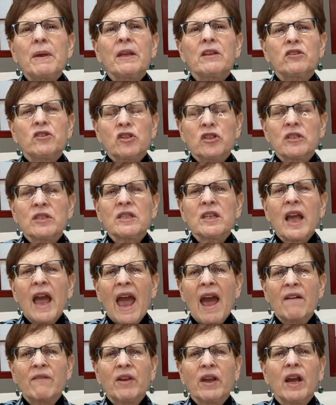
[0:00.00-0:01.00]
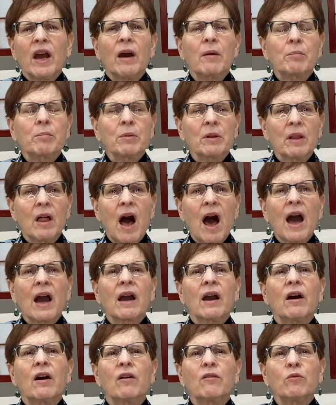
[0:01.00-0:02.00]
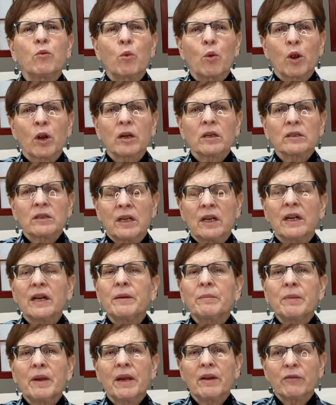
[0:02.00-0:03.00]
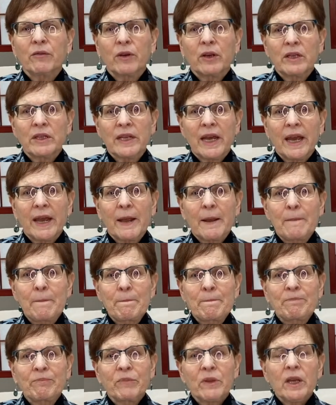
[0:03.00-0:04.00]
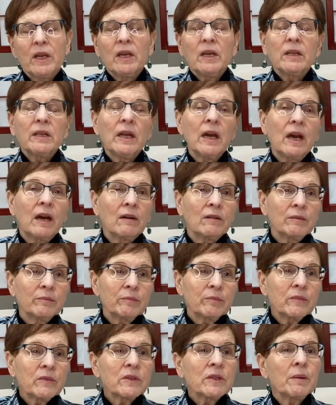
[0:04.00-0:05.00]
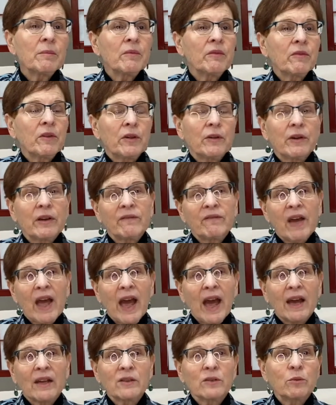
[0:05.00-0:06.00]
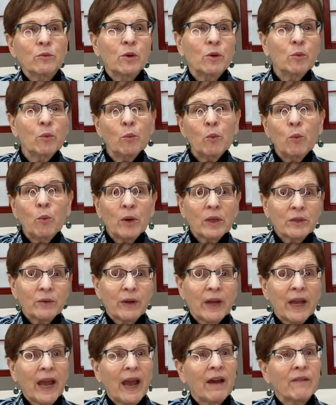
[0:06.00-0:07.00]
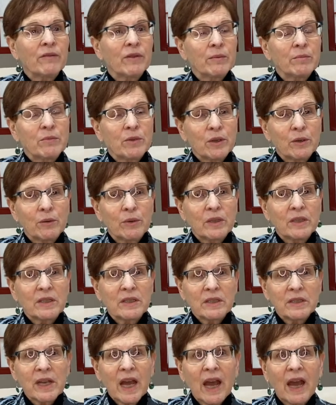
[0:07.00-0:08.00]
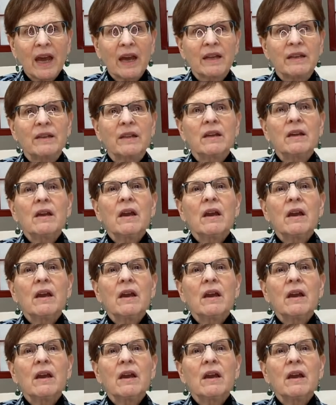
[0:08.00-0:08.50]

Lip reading: just having a block of work time every day. Now, some of you have asked, well, what do I have them do instead?